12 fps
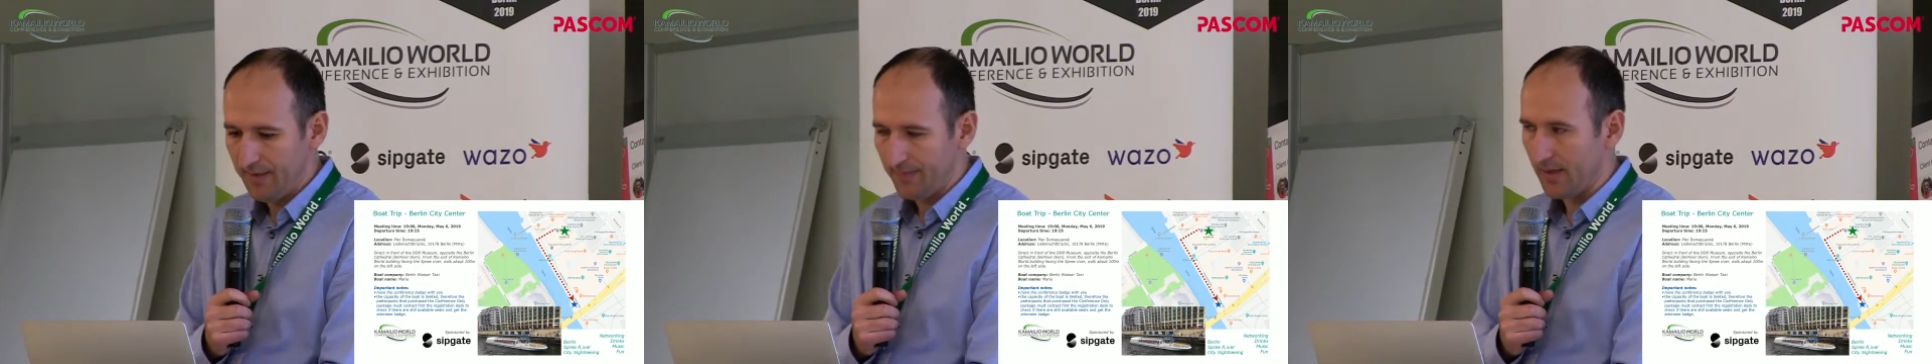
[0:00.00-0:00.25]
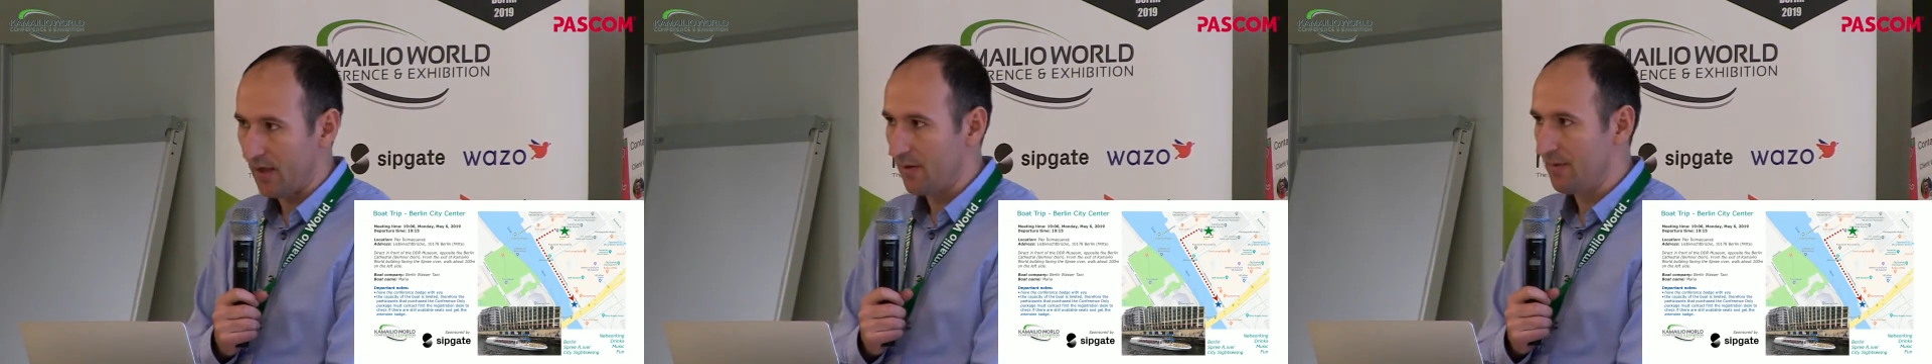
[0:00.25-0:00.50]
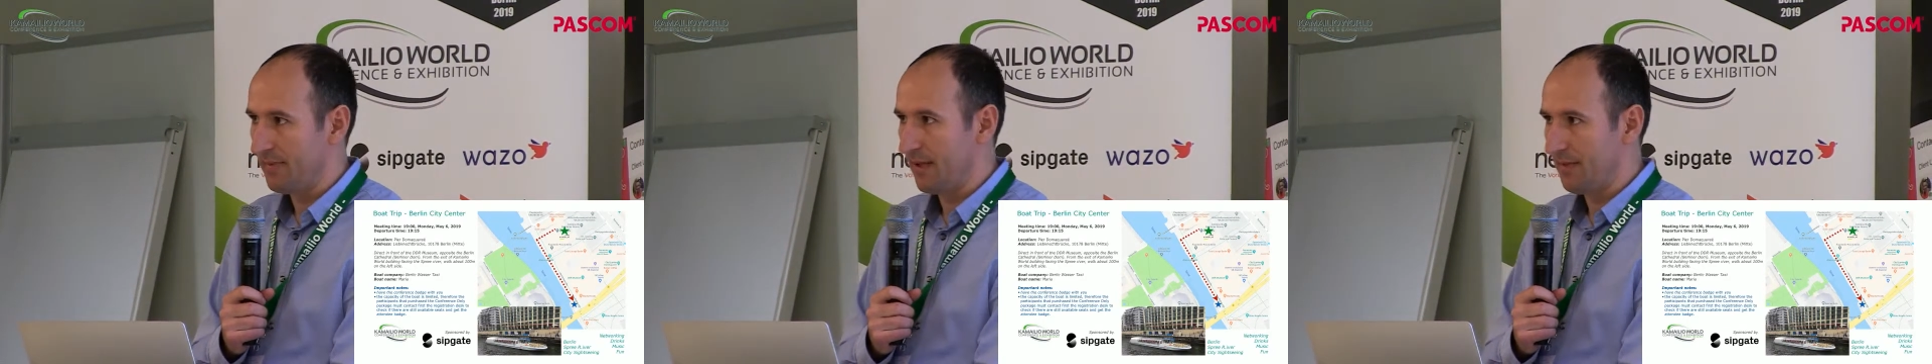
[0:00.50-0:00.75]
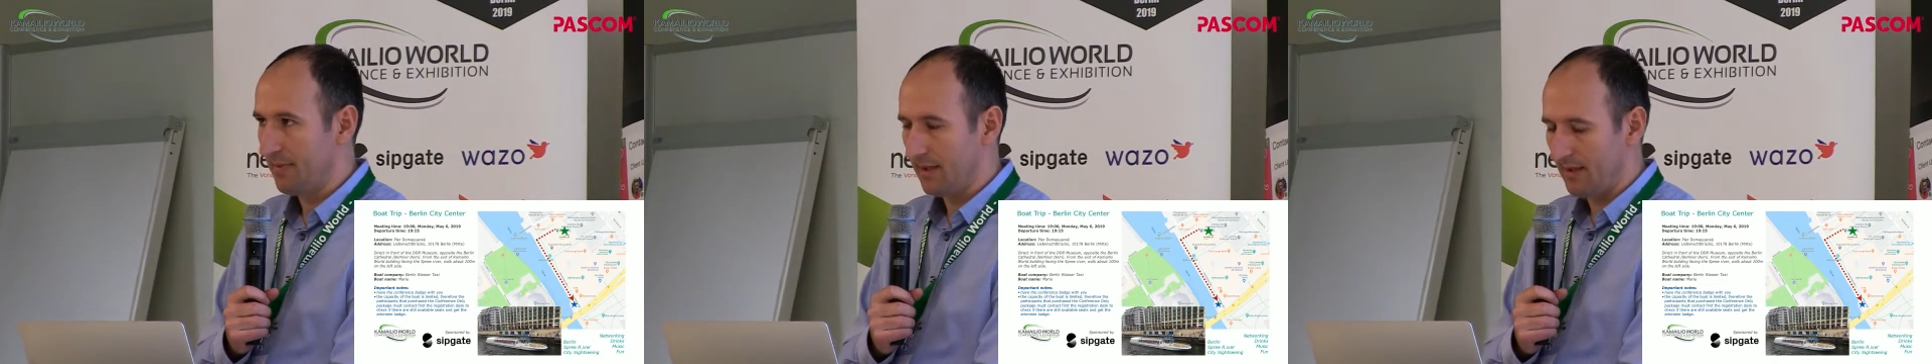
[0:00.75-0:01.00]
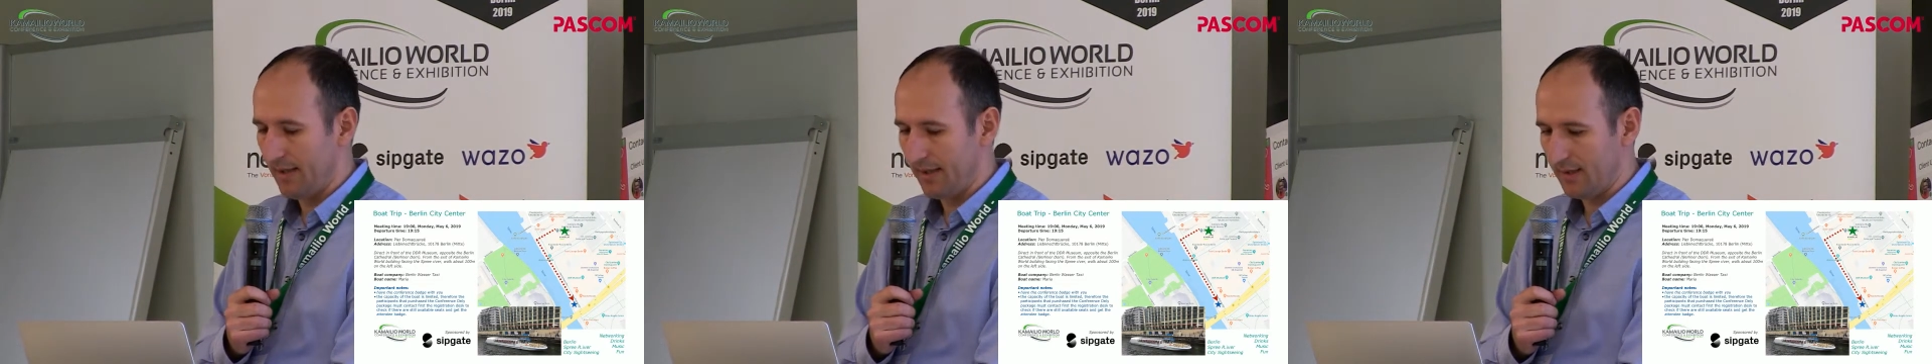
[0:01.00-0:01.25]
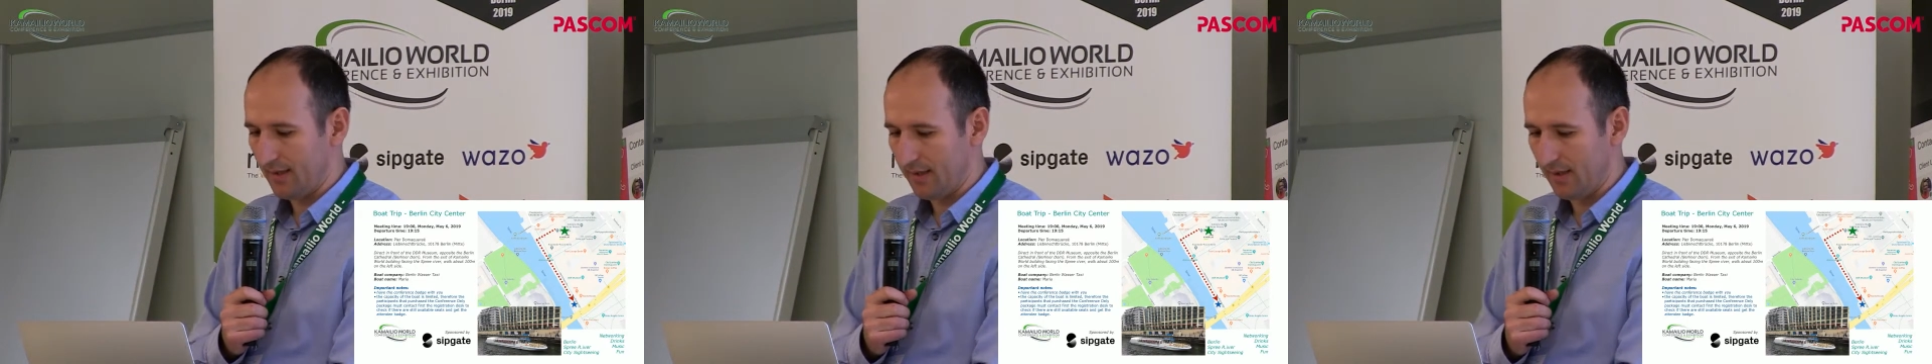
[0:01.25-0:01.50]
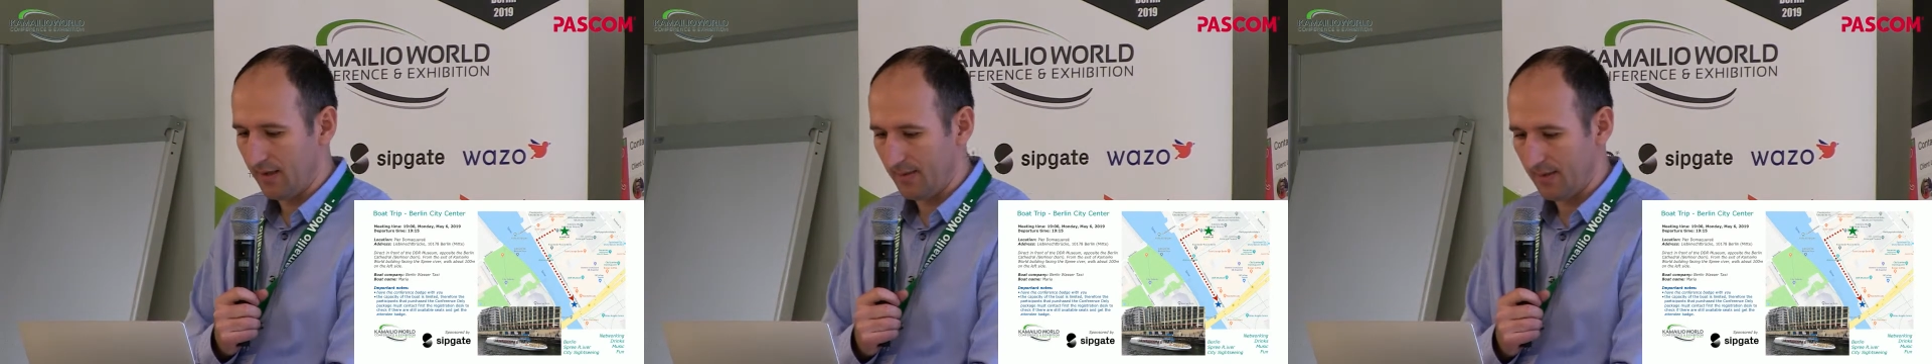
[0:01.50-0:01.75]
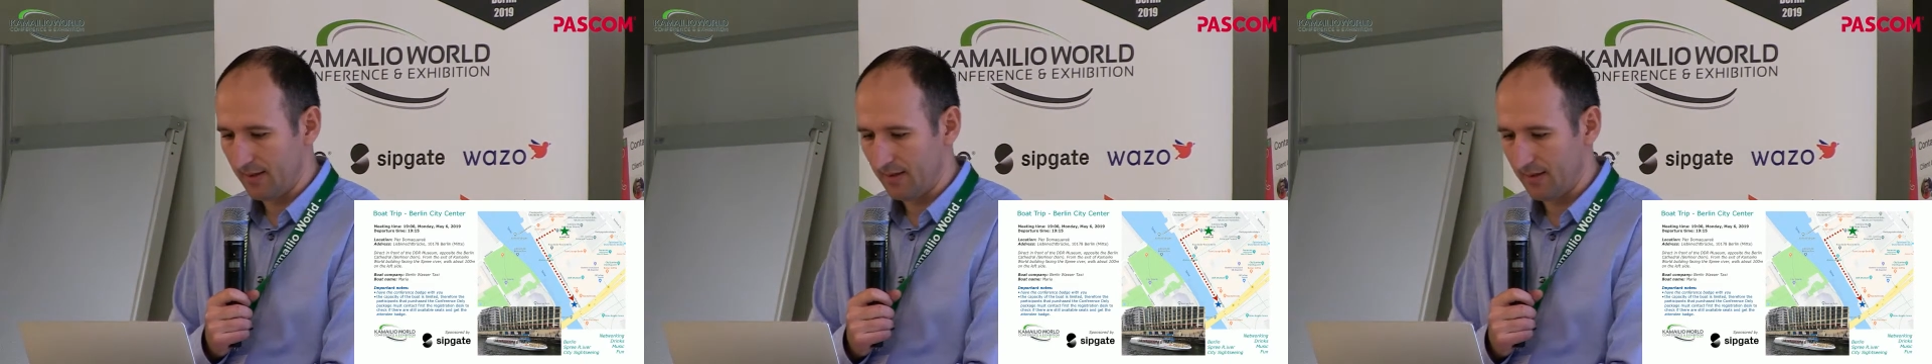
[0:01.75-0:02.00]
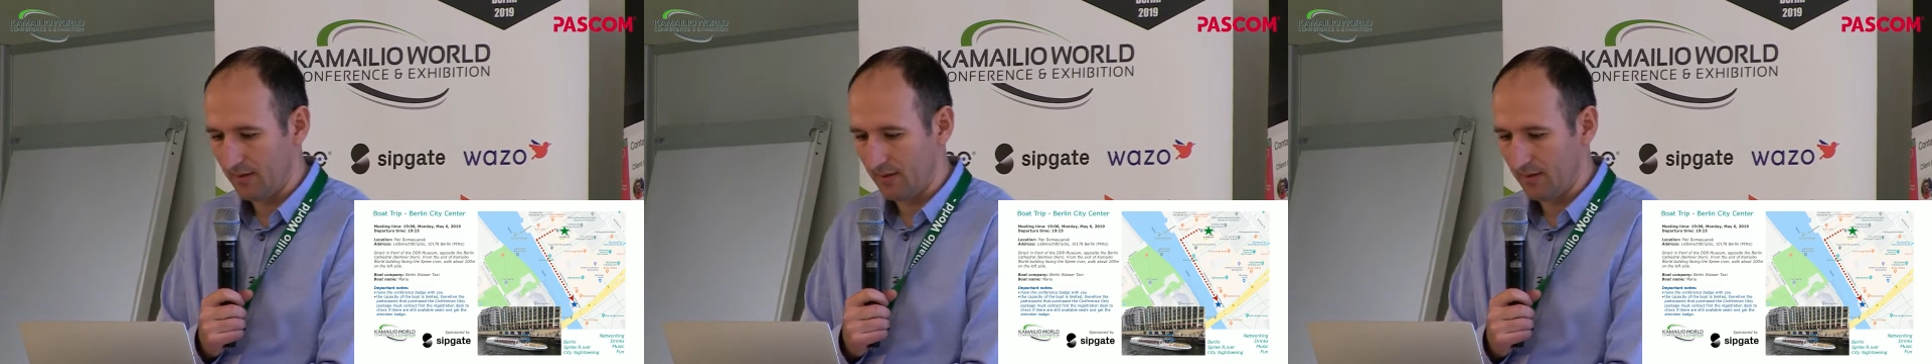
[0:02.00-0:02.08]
There will be a bit later here, but